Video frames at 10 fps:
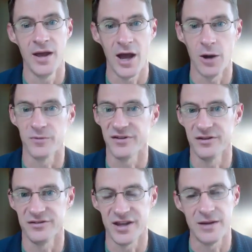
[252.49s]
help
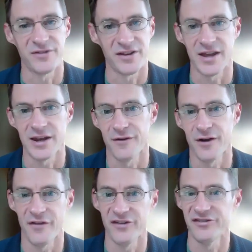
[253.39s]
teams identify
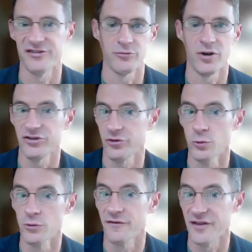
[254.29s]
if this is the right
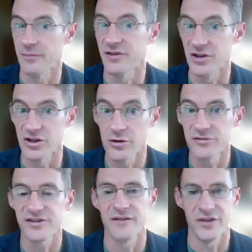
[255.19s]
tool for them to
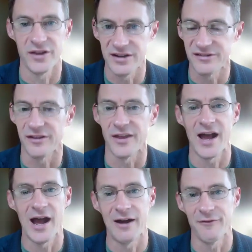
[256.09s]
use, given the needs that they
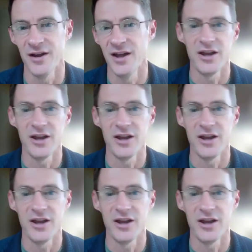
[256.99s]
have?